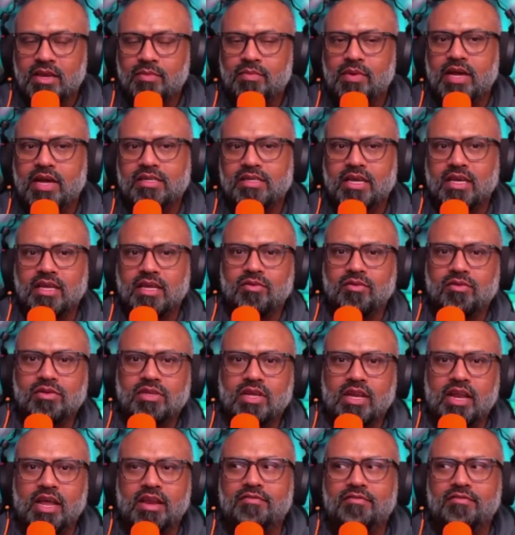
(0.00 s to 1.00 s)
Keep asking
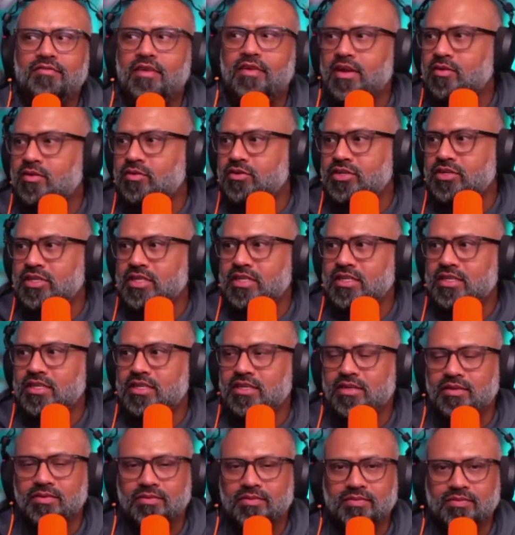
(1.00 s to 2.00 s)
those clarifying
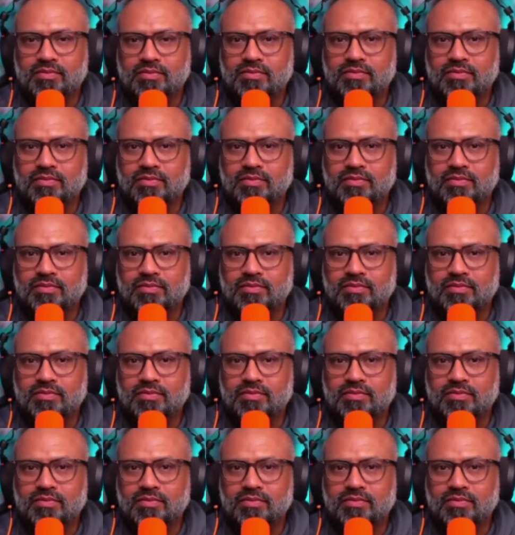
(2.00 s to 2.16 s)
questions.